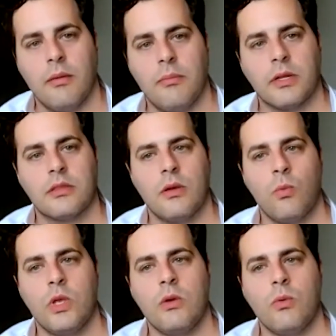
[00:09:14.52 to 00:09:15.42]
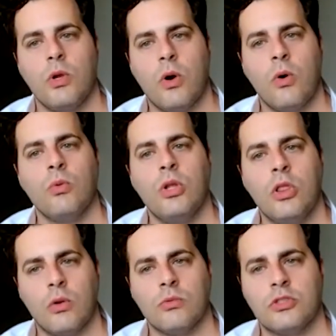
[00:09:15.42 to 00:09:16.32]
But we we only
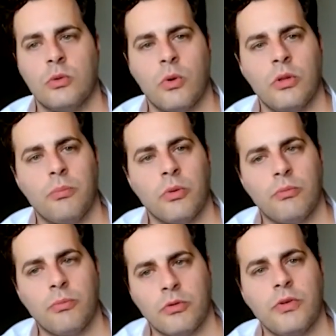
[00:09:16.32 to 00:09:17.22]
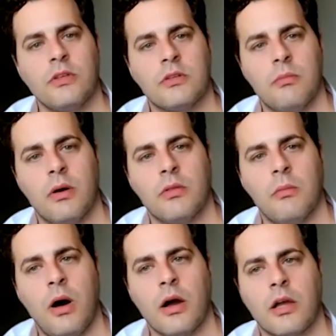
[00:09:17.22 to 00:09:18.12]
launch them. We only put, put things in the, on
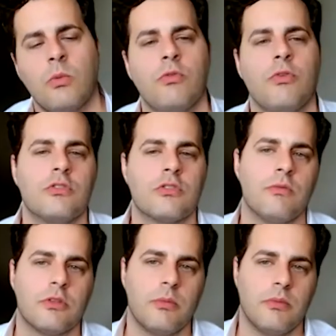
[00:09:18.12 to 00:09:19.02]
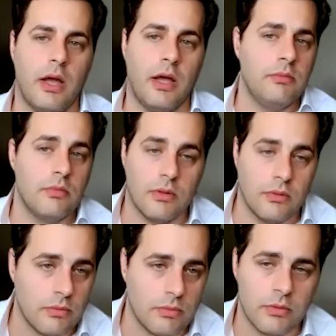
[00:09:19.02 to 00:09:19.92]
the market when we feel it's comfortable. And
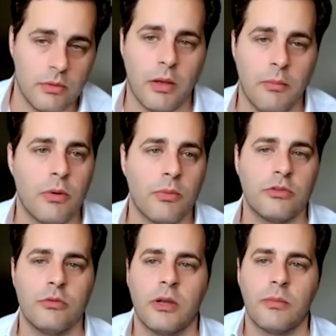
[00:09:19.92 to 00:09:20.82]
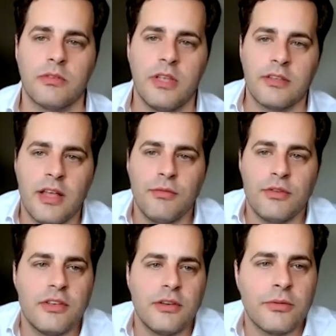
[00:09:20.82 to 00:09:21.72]
don't get me wrong, we still make mistakes. And every
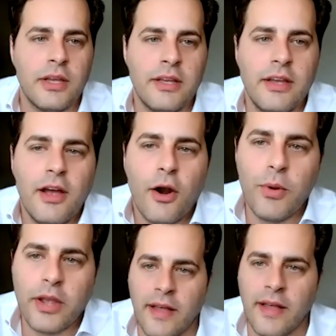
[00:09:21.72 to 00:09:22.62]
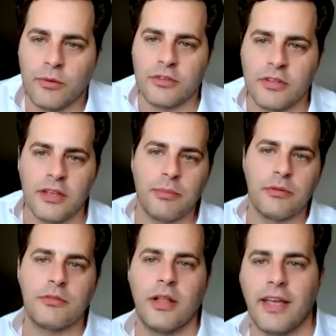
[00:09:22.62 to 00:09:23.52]
single day, Rick and I was staying up
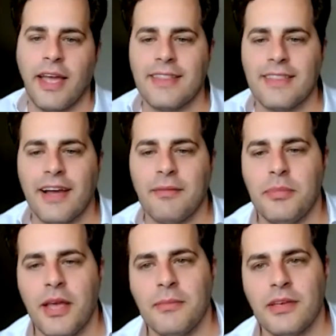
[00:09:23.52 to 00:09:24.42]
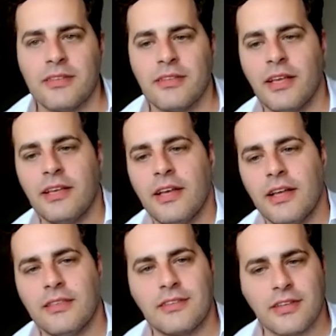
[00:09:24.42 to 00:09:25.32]
until like 8, 9 p.m. yesterday,
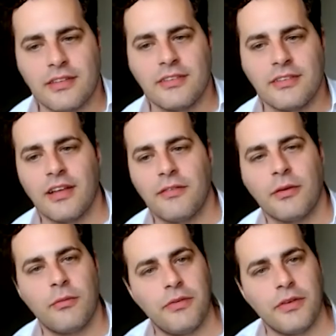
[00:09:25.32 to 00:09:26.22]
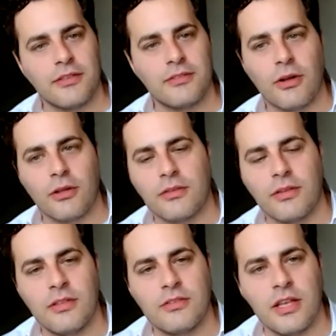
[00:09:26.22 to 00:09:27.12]
discussing stuff that we think it's not
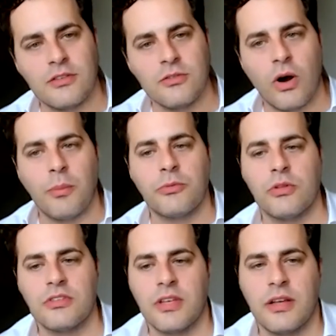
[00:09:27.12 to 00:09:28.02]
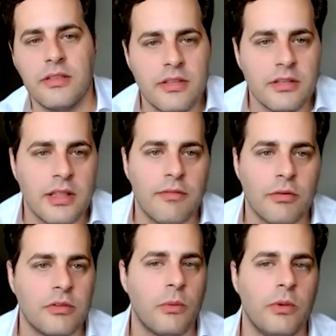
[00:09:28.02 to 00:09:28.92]
it's it's not up to the standard and the
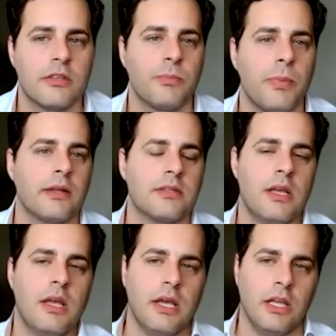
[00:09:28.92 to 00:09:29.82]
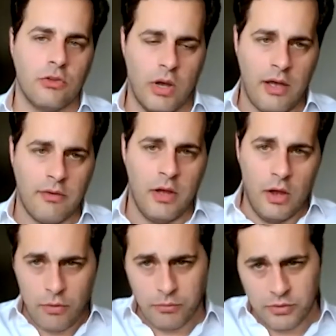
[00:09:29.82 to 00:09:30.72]
level that we expect you to have
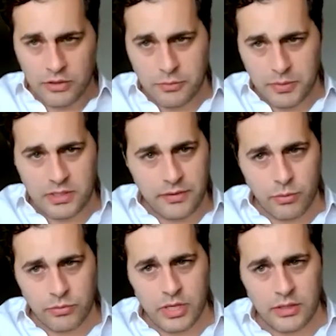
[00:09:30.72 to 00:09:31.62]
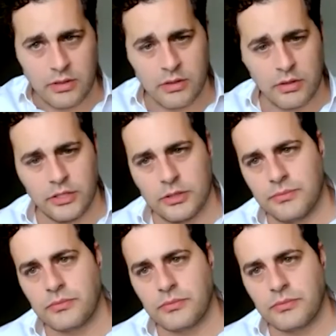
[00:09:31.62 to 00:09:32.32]
from such specific routines in Collegia.